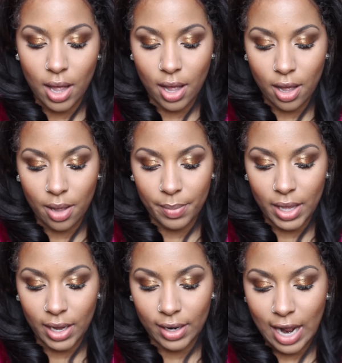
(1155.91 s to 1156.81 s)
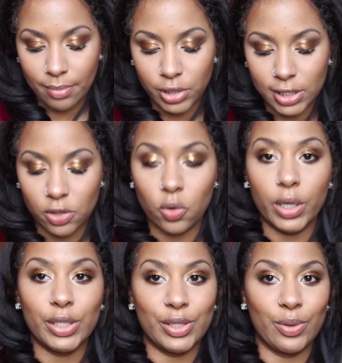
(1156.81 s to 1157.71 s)
Um, and I'm just
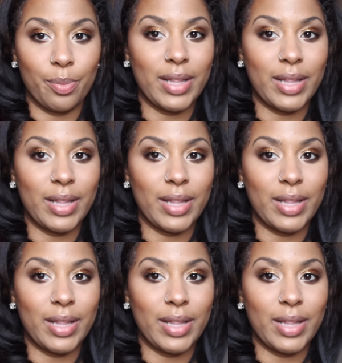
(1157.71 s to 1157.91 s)
going to